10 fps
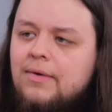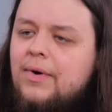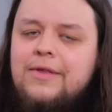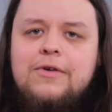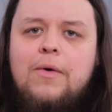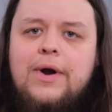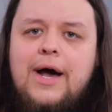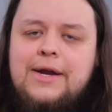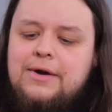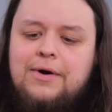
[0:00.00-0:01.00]
What is going
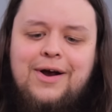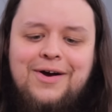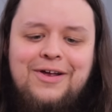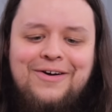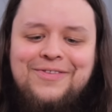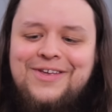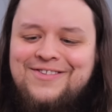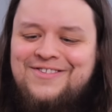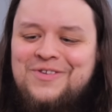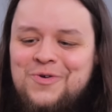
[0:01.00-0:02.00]
on here? Are
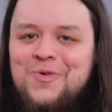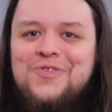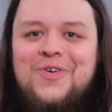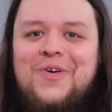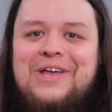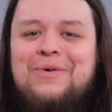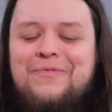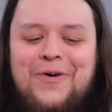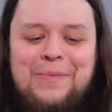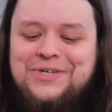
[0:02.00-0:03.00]
these used or are they
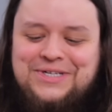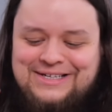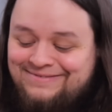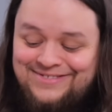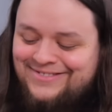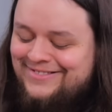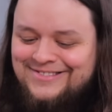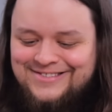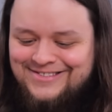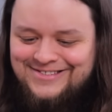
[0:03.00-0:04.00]
refurbished? I
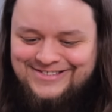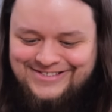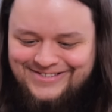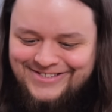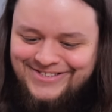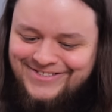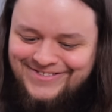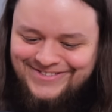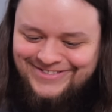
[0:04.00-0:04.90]
don't know.